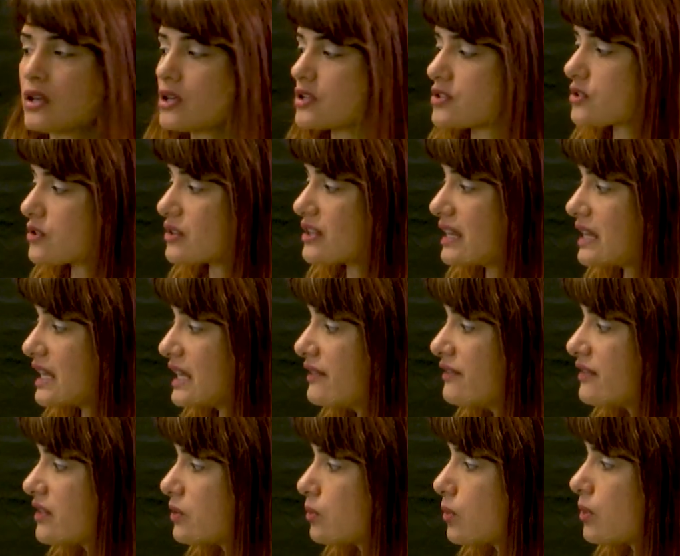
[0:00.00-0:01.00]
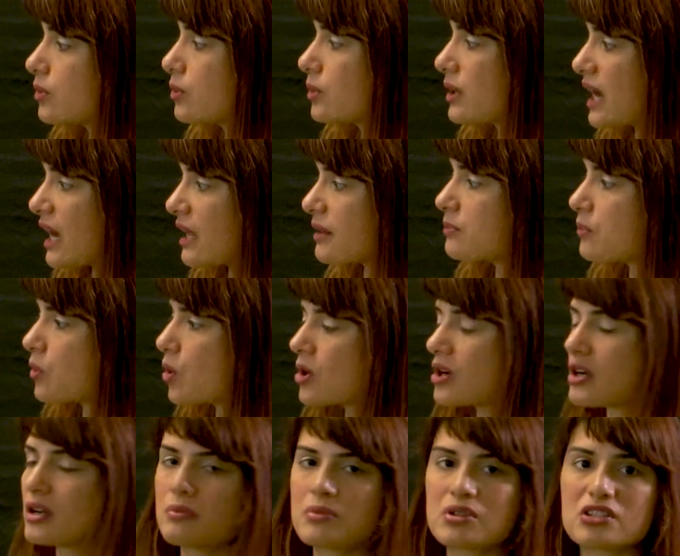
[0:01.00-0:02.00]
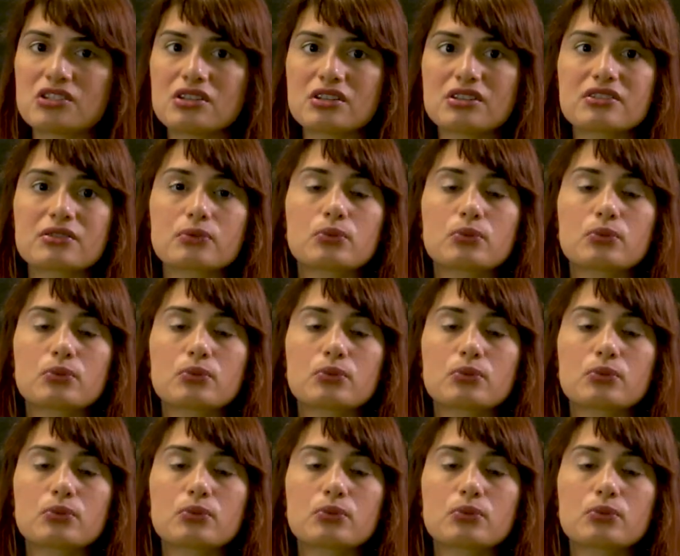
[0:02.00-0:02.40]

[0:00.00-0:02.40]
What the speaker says: so that even when we add more images,